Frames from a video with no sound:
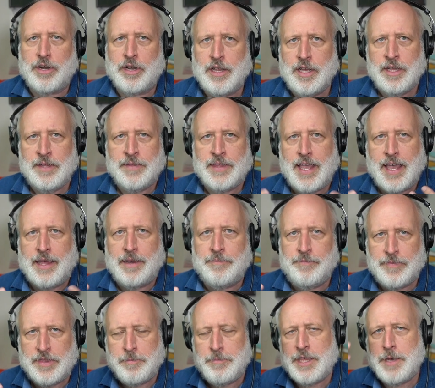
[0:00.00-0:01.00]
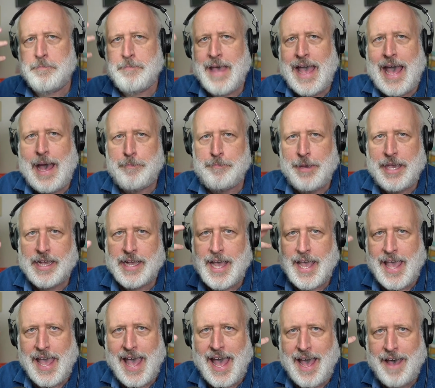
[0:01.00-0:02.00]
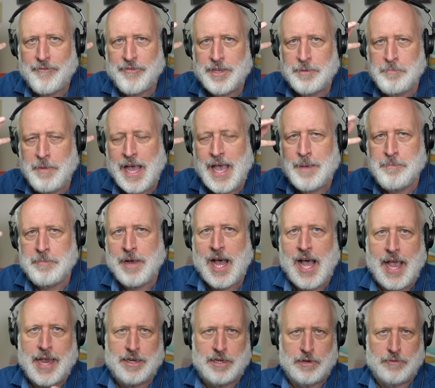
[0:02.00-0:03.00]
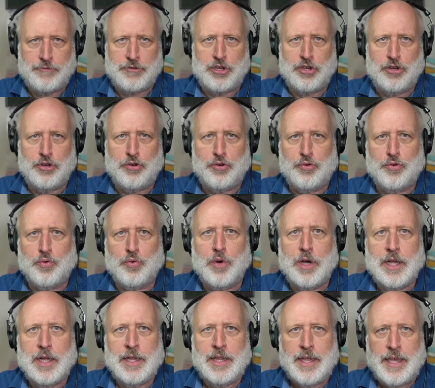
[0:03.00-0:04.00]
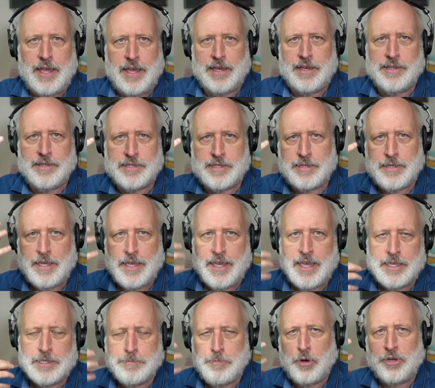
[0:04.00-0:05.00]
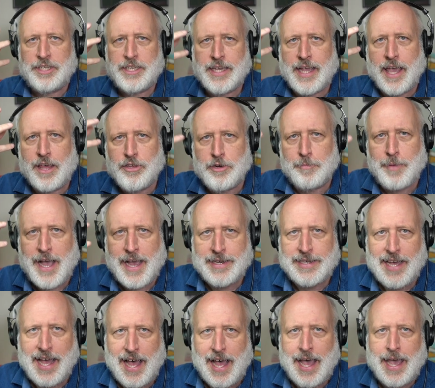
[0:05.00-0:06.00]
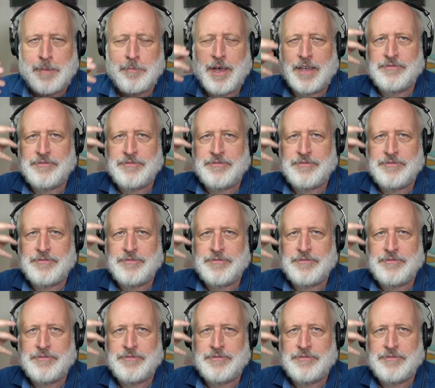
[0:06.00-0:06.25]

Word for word: And, and the mapping I have in my mind of you is is put together by time.